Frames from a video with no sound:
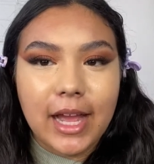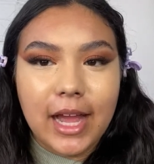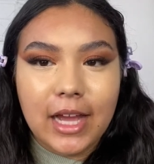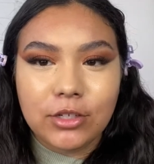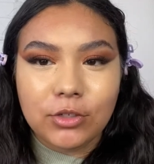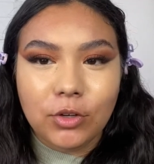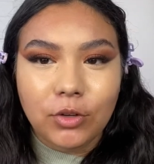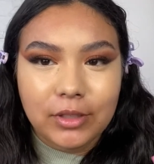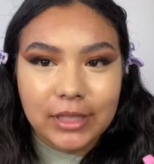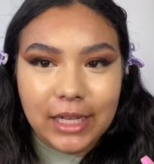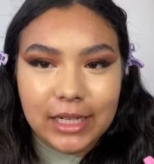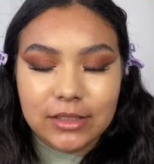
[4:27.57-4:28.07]
I
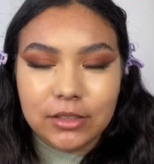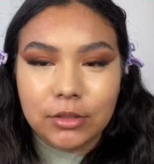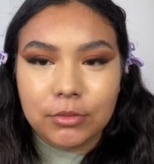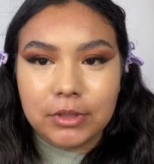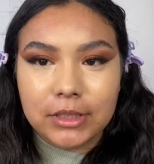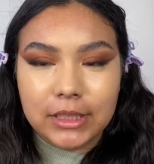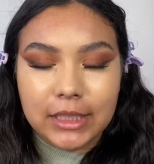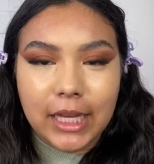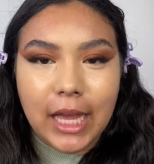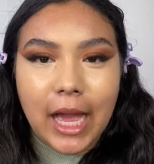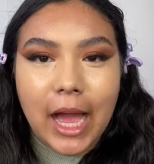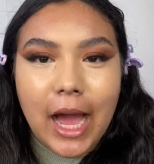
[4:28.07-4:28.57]
don't like to
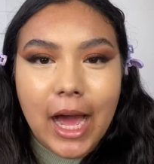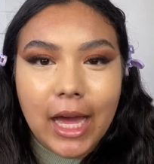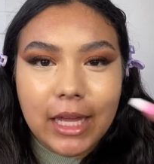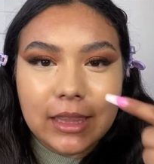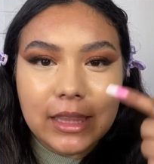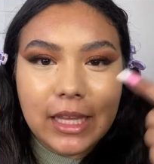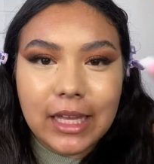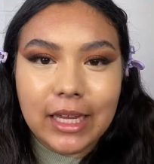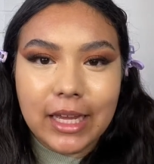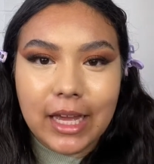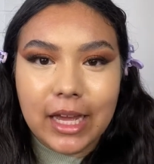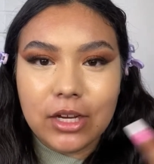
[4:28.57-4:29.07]
really add
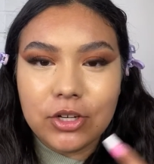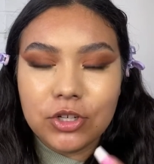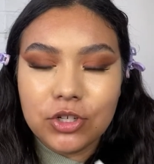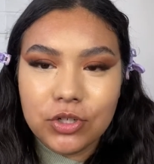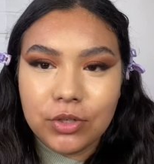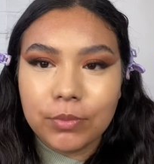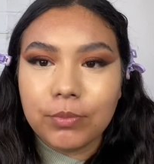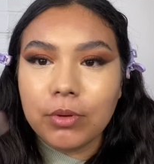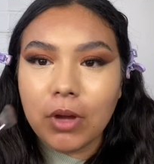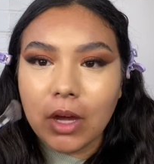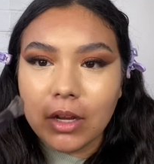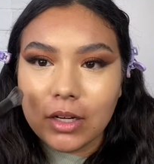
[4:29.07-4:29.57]
like extra
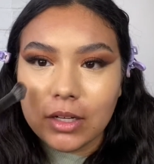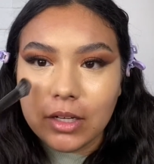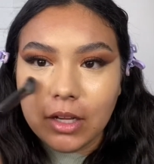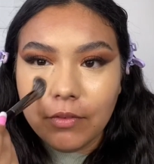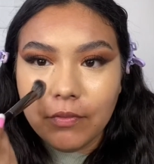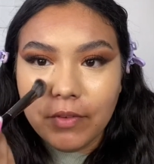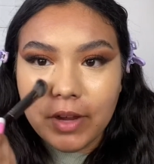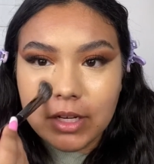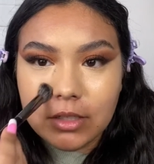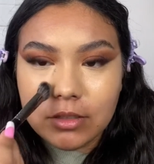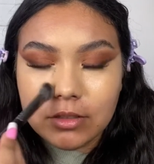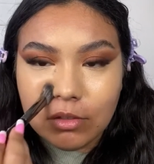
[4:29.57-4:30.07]
product if
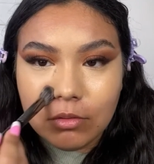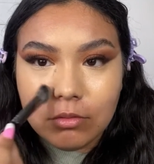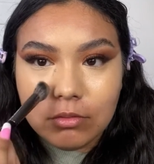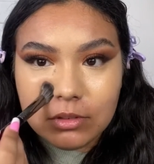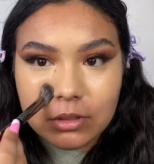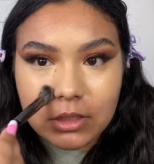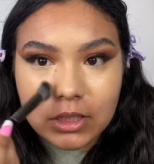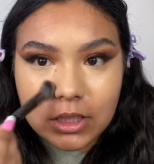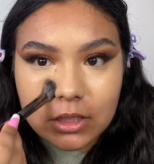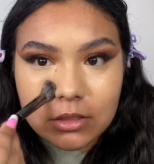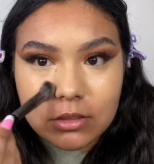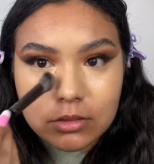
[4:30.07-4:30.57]
I don't
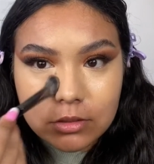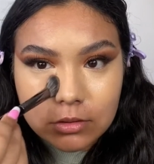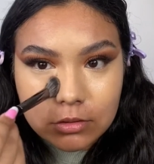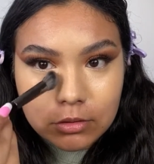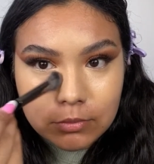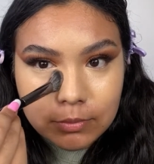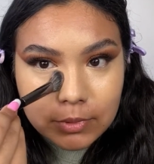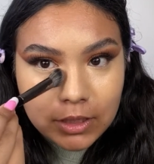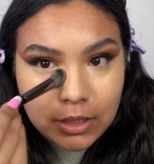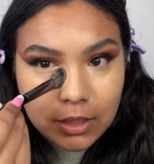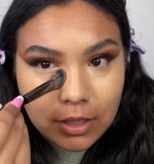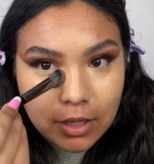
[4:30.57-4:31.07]
need to,
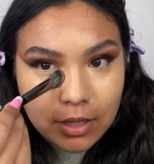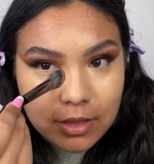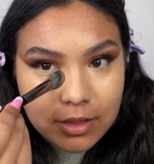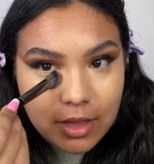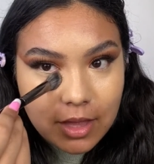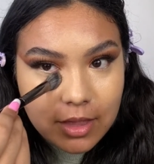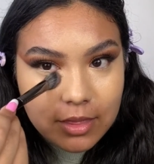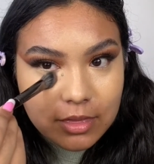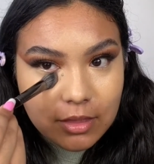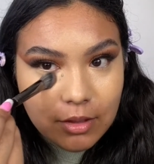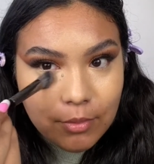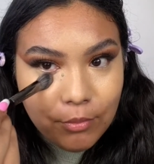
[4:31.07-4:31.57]
because
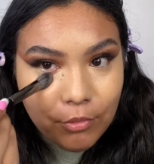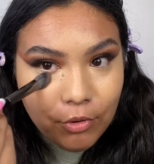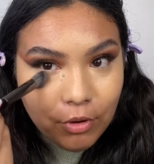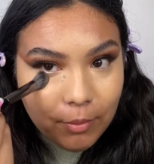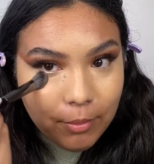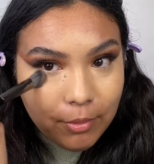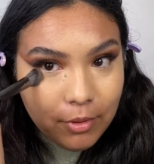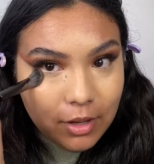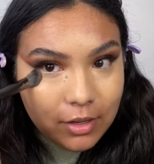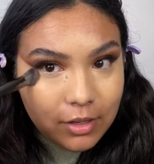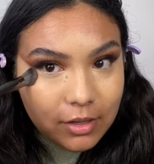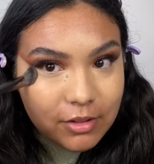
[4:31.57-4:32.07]
the more
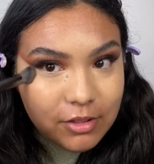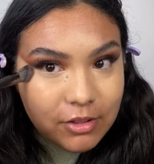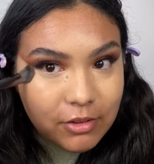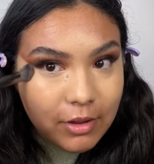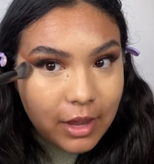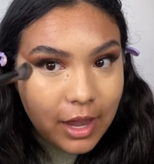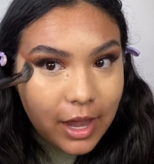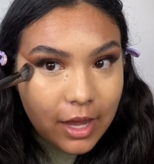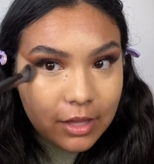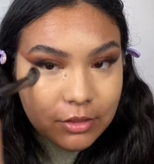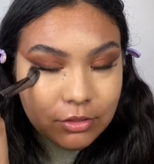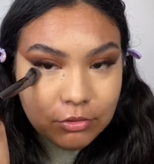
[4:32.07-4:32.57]
products you
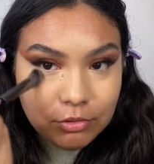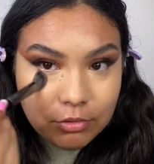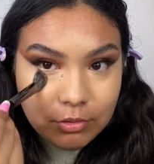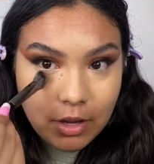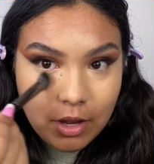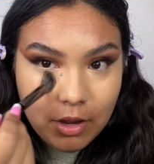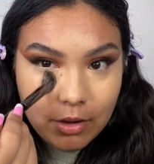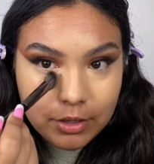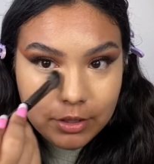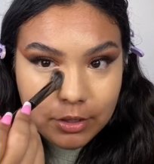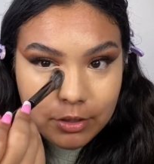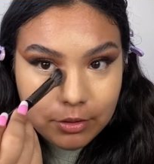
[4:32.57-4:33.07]
add
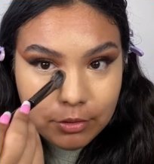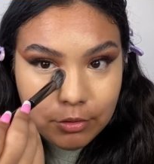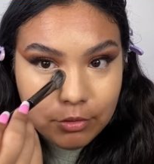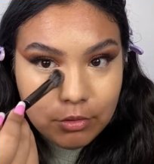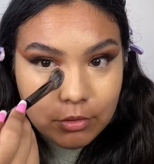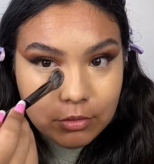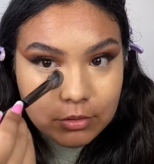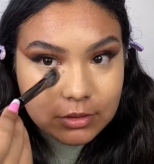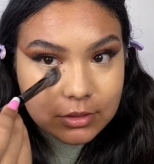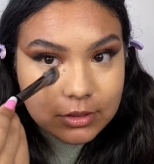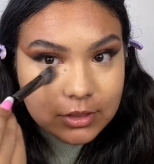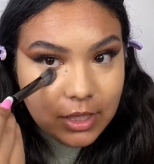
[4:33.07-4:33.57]
throughout your
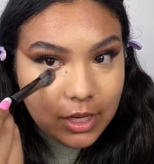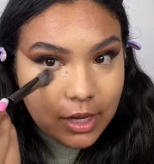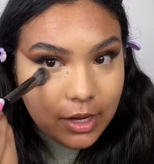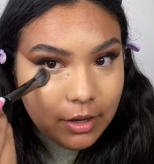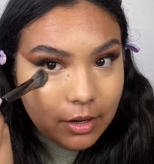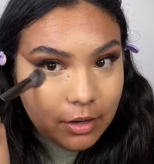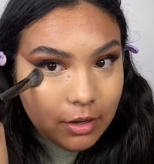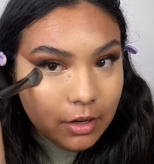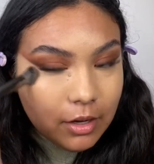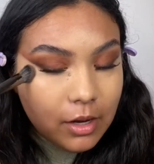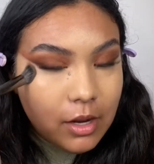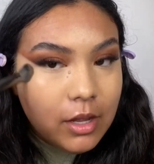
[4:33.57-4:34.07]
whole
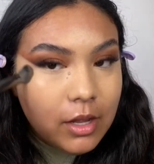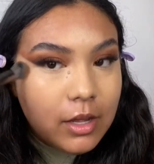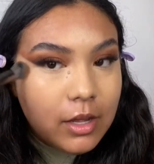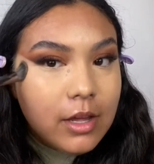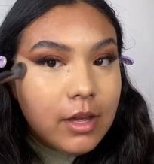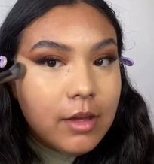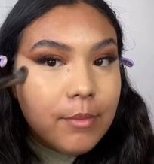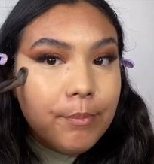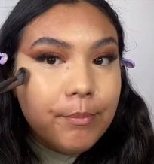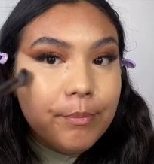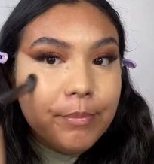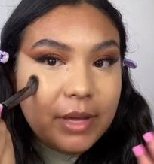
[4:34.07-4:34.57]
entire
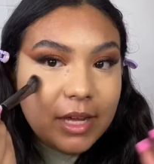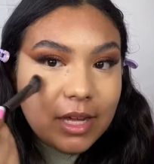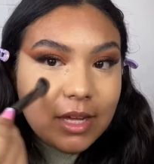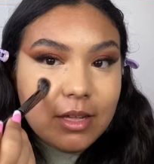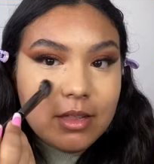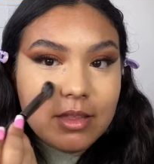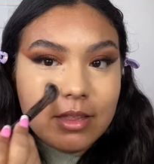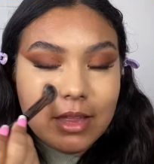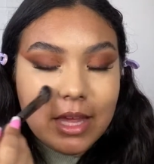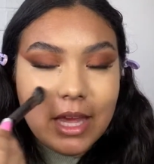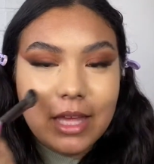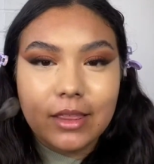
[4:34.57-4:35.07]

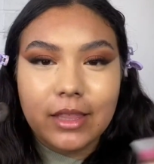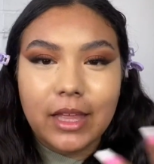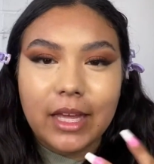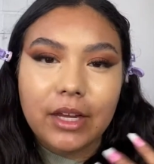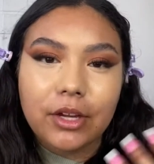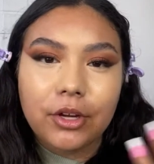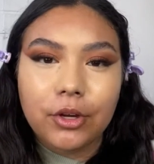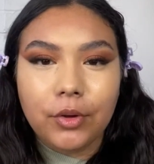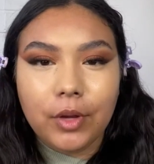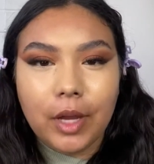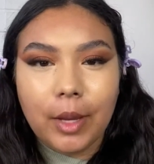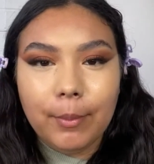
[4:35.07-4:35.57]
base and like
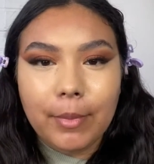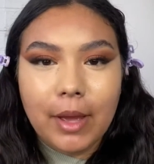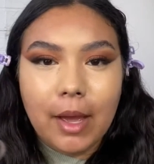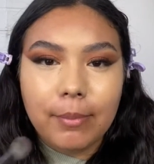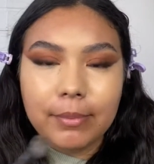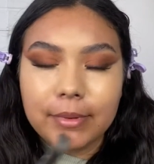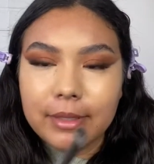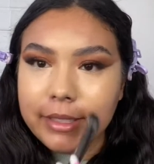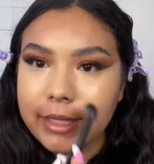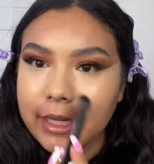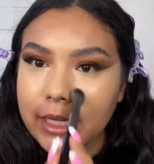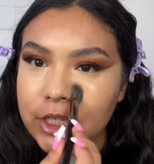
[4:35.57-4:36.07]
cream
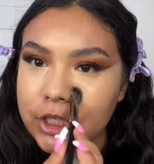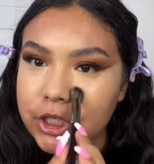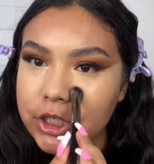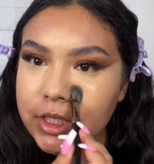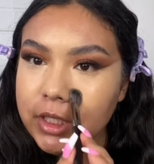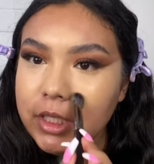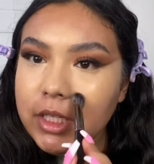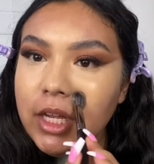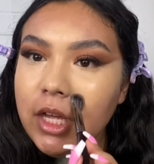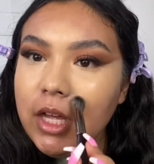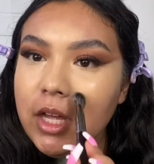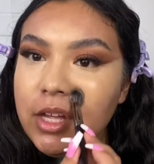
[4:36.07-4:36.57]

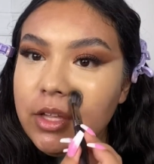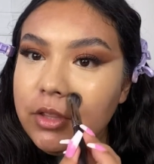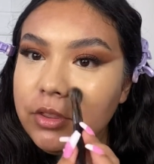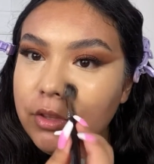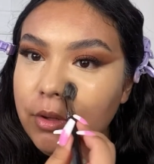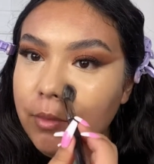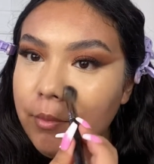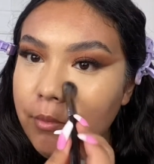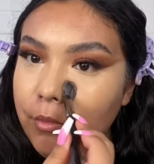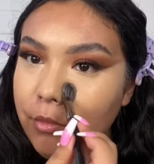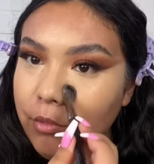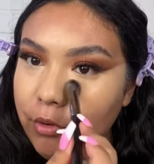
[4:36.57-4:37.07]
application, the
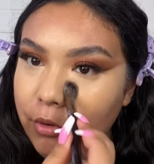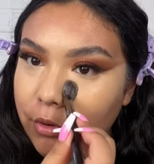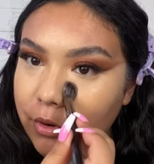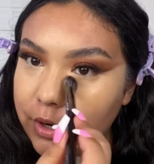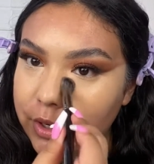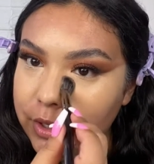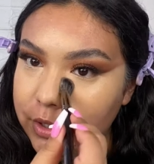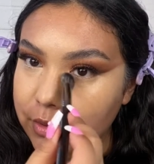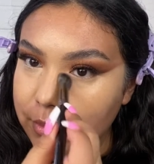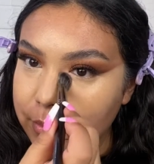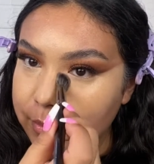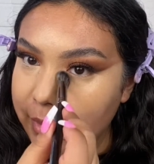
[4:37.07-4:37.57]
more
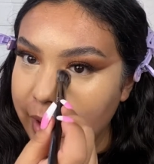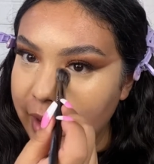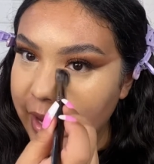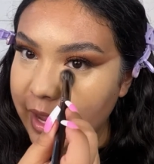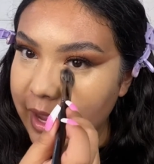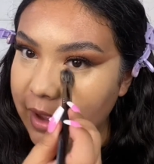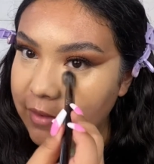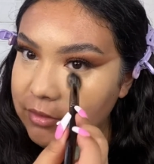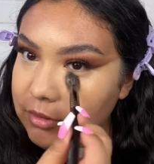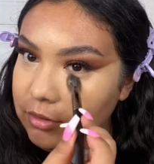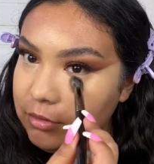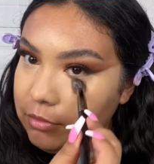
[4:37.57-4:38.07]
you might
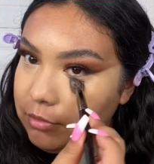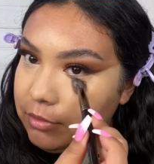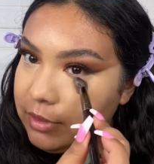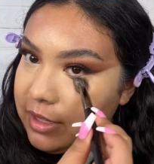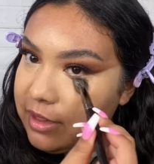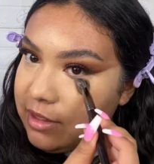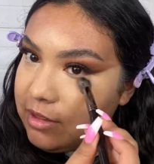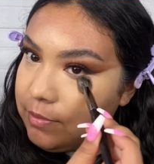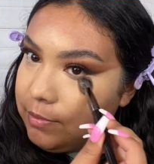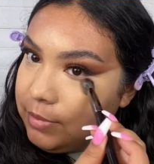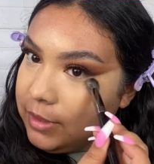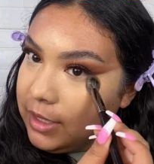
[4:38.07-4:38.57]
have to
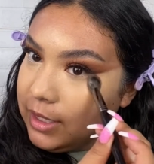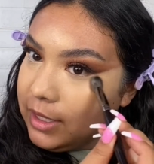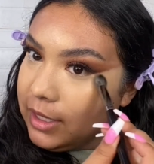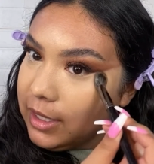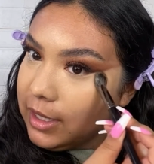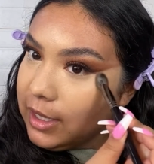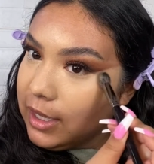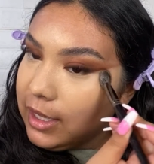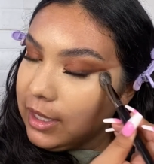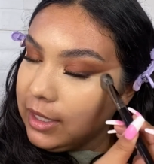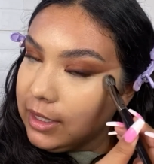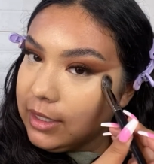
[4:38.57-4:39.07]
risk being
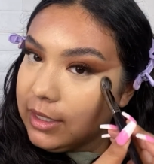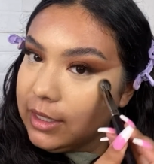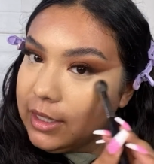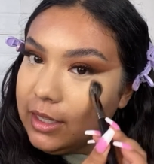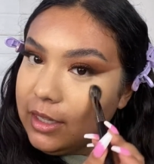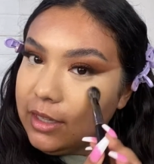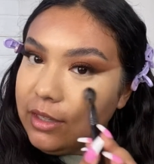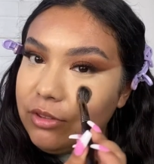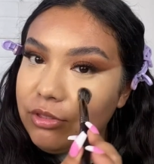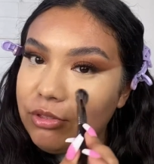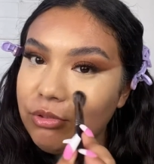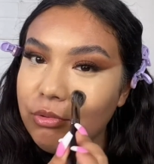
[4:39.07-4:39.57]

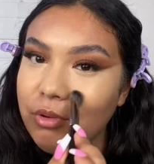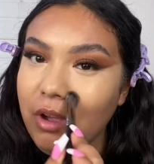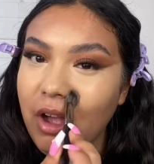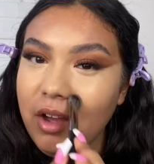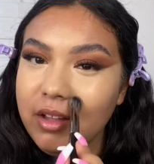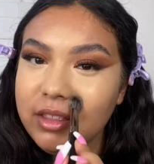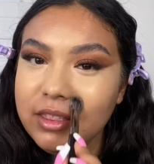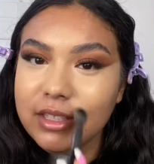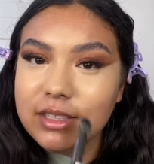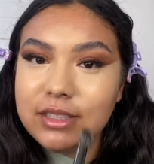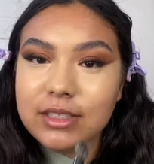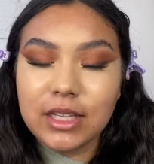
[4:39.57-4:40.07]
cakey
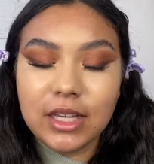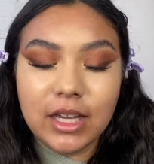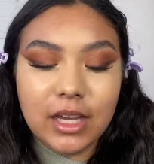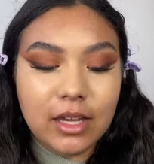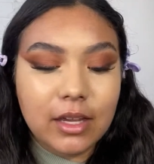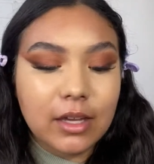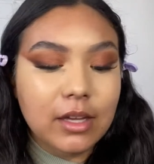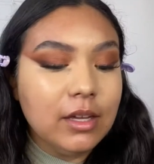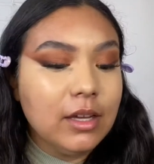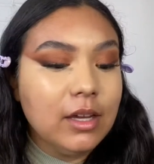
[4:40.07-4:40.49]
throughout the day.